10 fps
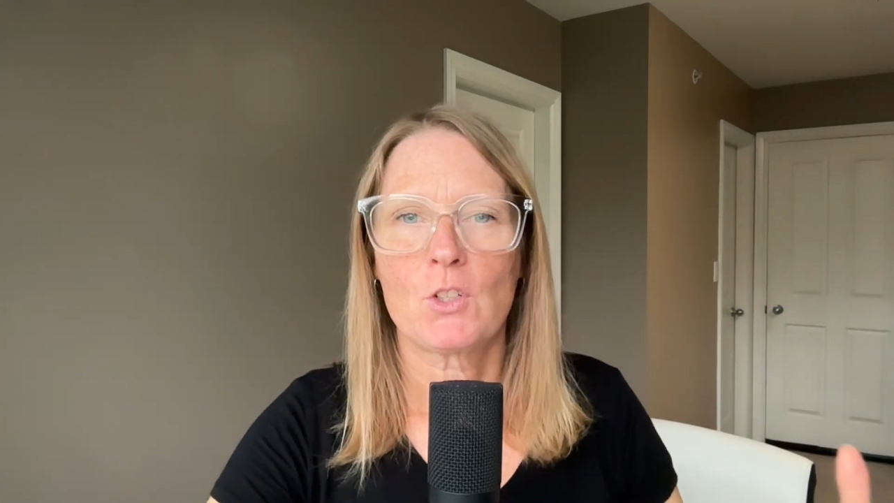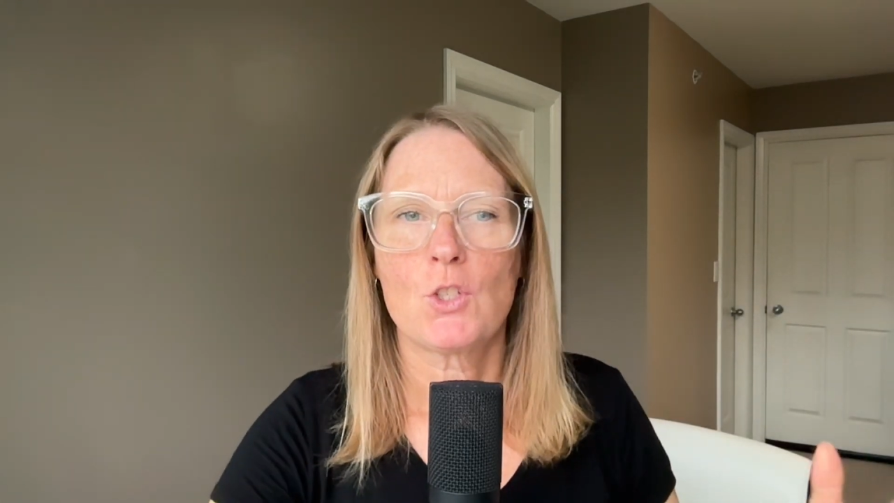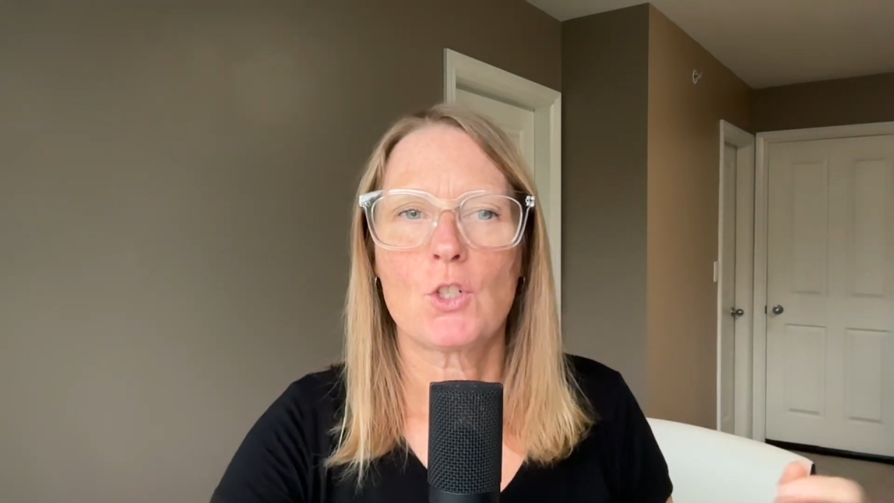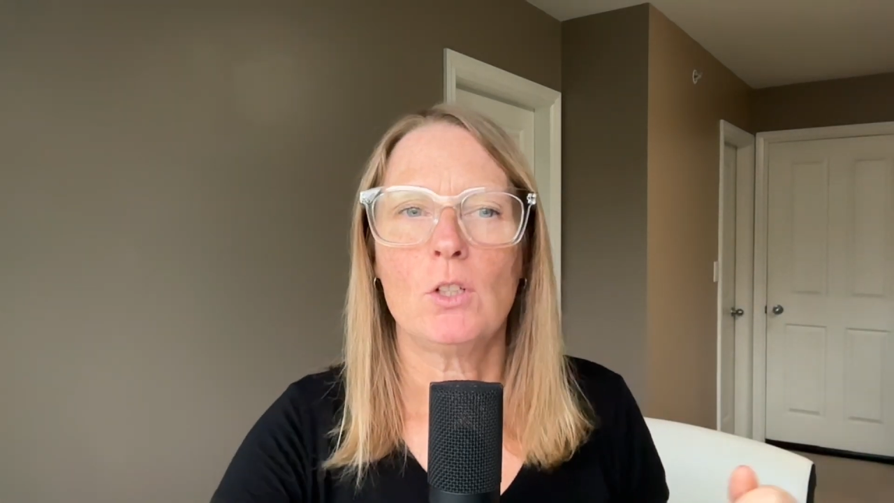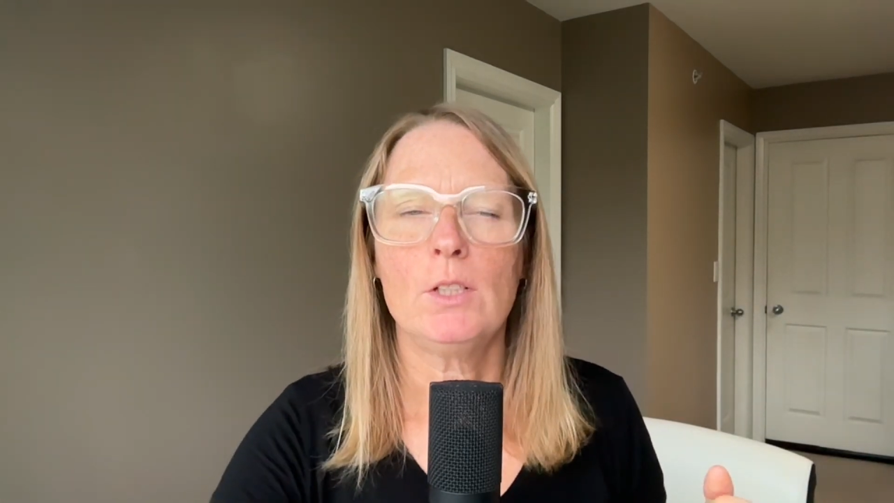
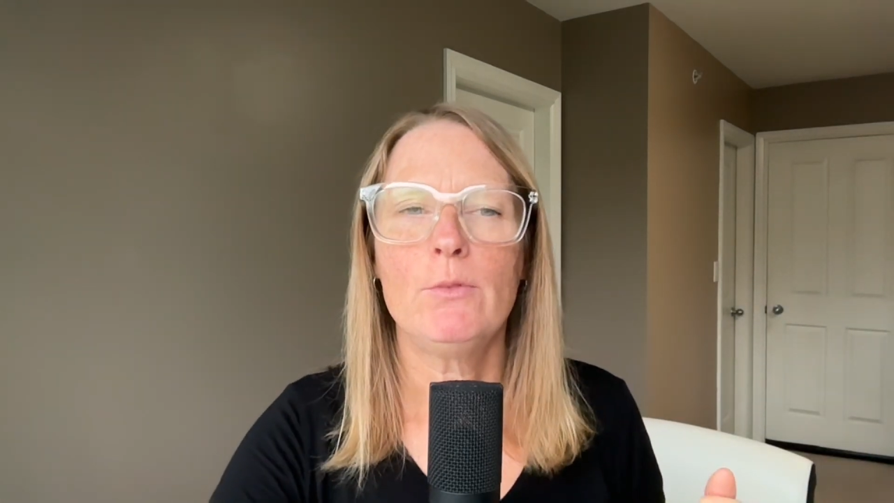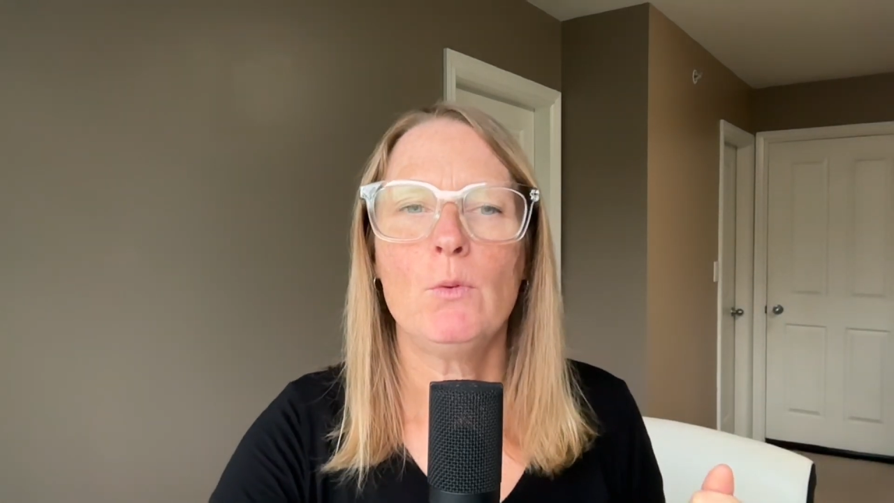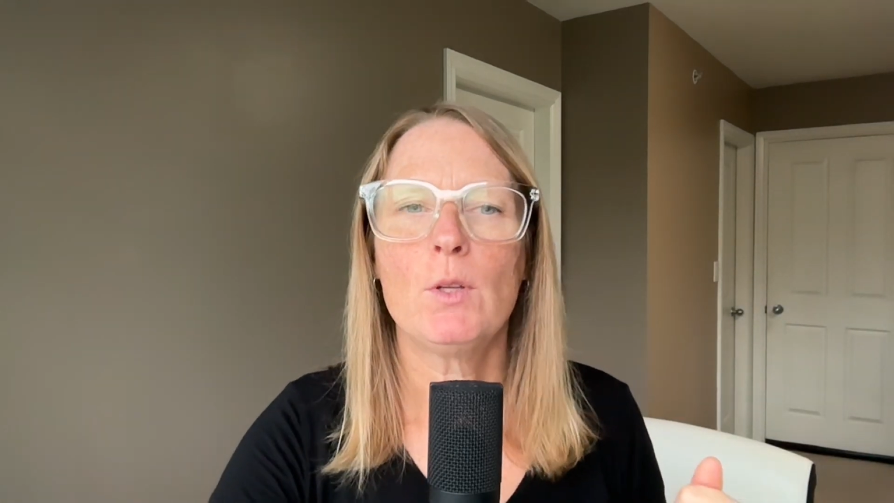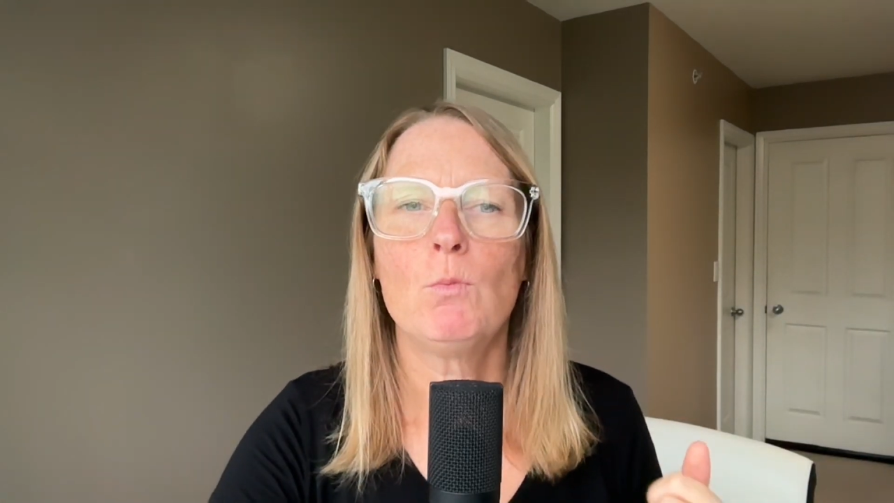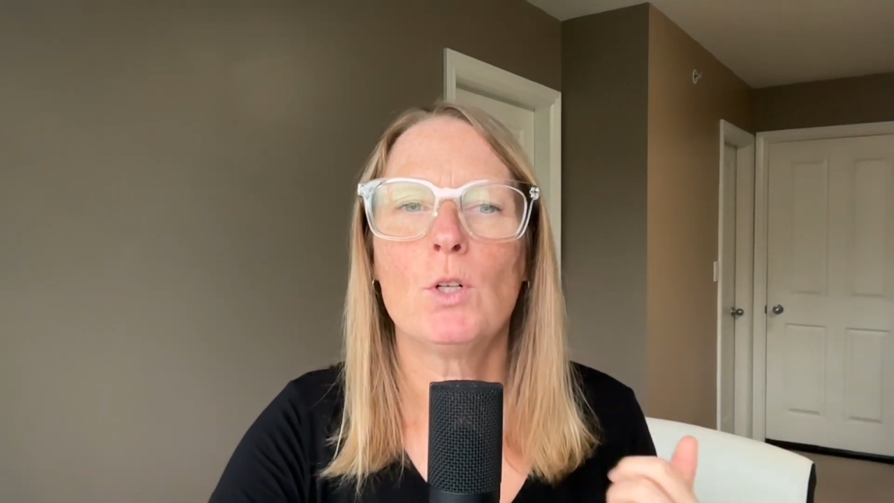start living
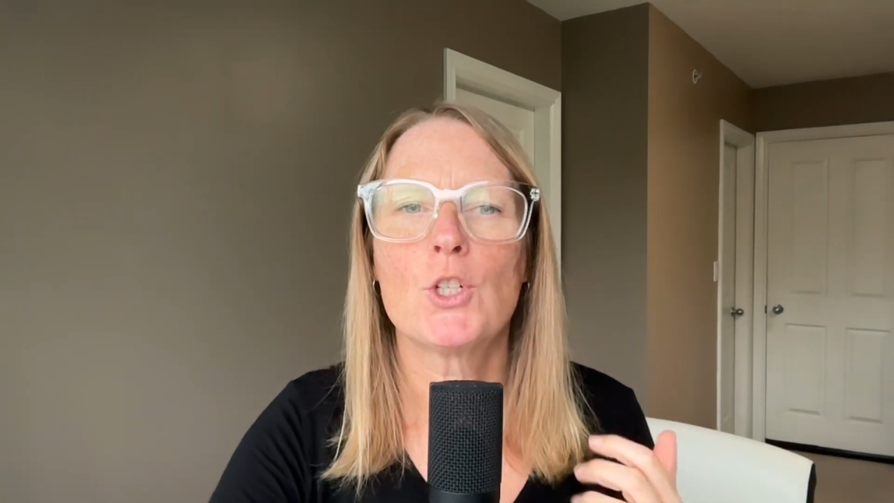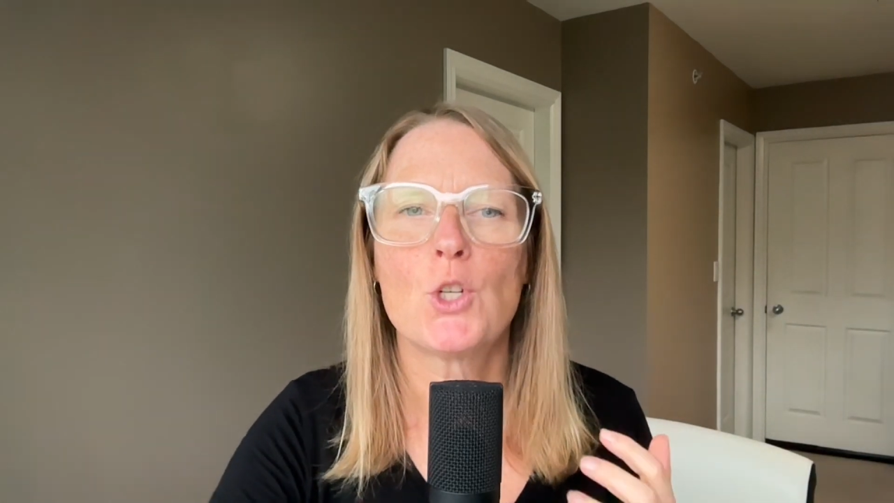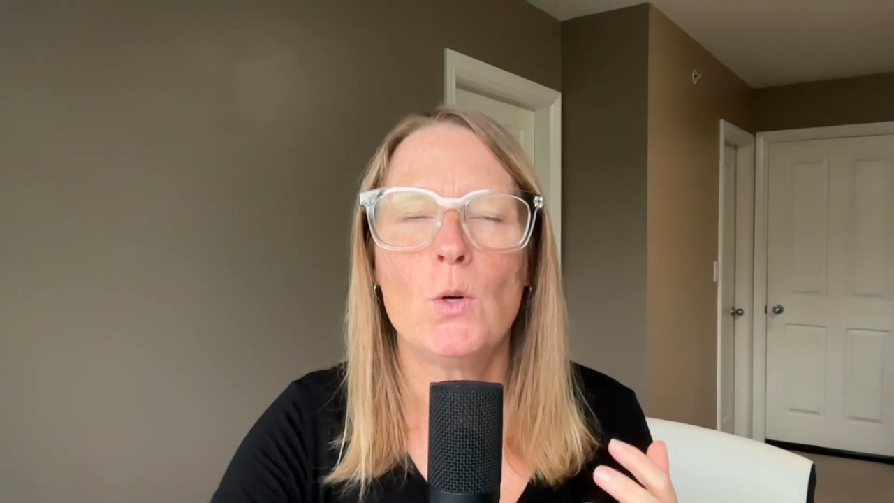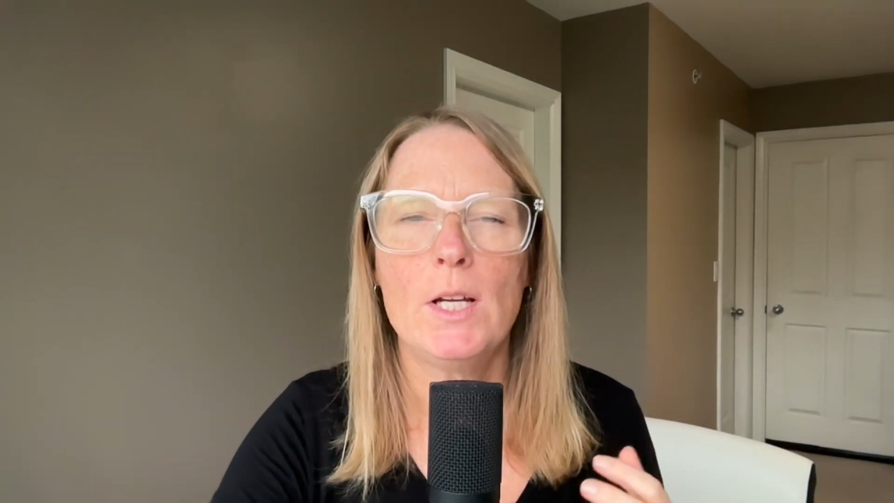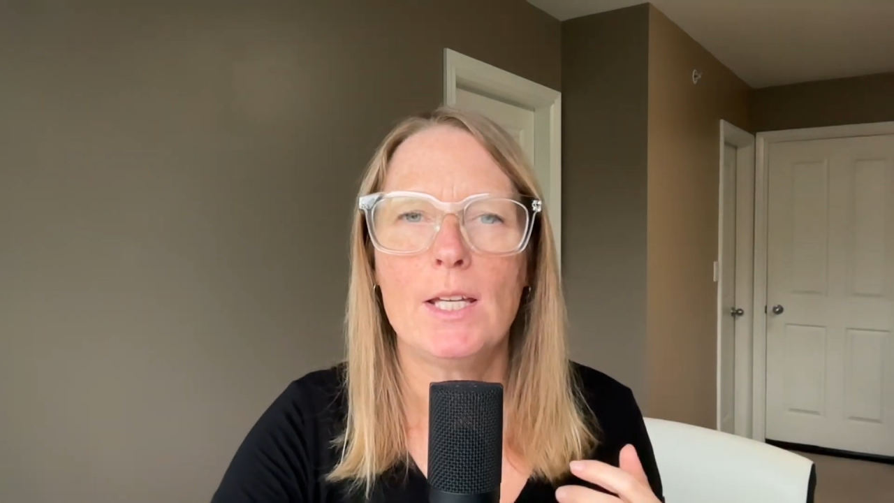with more joy